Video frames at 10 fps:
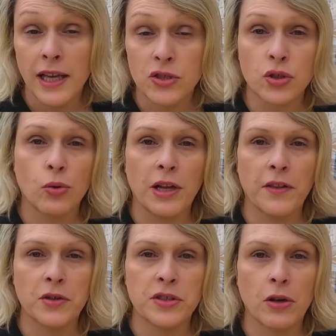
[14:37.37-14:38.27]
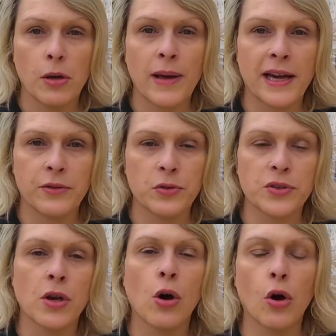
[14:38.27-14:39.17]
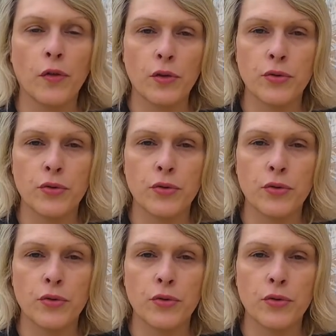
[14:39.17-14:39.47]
installing those solar panels on the